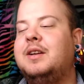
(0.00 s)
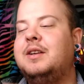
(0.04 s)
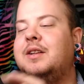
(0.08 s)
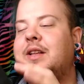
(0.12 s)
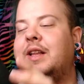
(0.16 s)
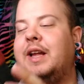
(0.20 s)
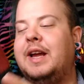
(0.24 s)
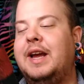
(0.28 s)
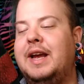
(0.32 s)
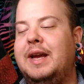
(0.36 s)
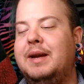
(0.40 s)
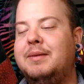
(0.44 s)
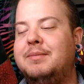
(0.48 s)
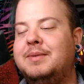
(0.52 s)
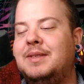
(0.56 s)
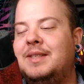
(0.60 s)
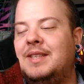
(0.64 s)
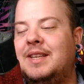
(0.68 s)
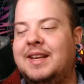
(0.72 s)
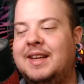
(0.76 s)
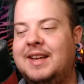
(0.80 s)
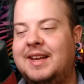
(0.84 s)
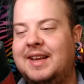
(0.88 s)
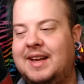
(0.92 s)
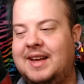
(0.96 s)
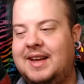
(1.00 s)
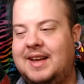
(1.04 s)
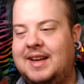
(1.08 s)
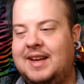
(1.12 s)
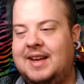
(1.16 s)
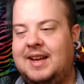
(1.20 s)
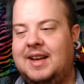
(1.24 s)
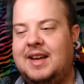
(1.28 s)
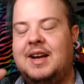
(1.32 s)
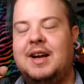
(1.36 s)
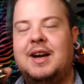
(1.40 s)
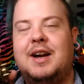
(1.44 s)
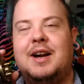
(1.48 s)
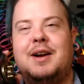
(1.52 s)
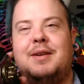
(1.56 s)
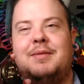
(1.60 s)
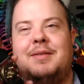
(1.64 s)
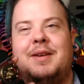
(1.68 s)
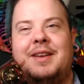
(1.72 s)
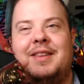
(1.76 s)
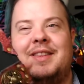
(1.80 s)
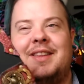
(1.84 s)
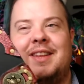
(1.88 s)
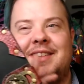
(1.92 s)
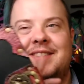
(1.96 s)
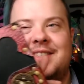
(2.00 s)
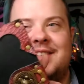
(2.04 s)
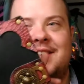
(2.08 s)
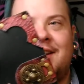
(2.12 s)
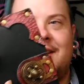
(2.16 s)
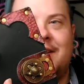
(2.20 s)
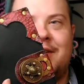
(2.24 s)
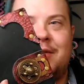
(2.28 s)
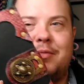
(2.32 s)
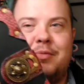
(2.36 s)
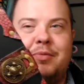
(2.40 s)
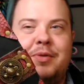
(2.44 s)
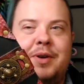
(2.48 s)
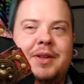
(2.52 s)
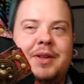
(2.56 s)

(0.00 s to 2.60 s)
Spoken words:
claimed. It's got a